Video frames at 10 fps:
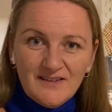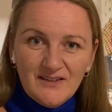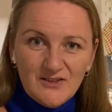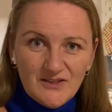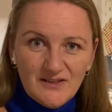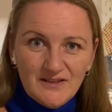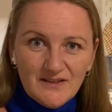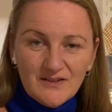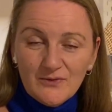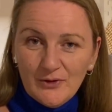she
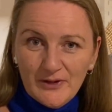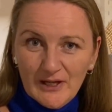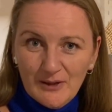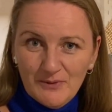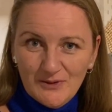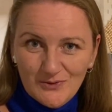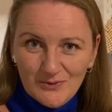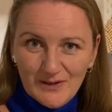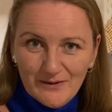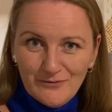is very happy to
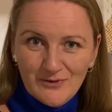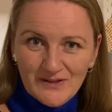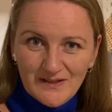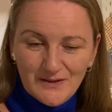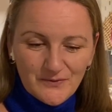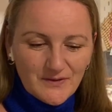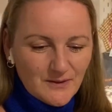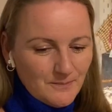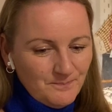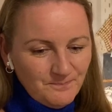have received them.